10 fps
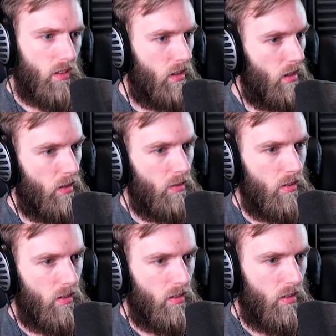No.
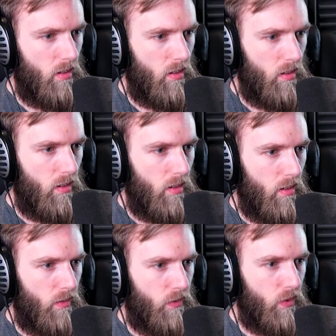
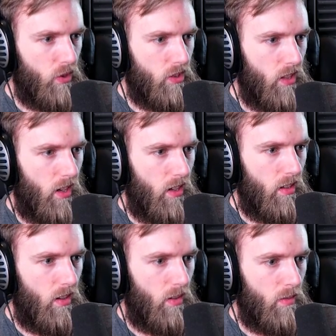First aid?
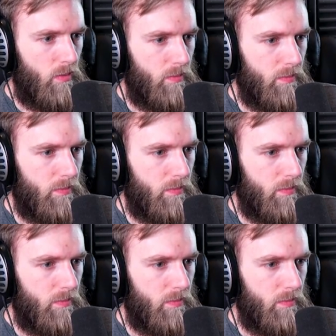No.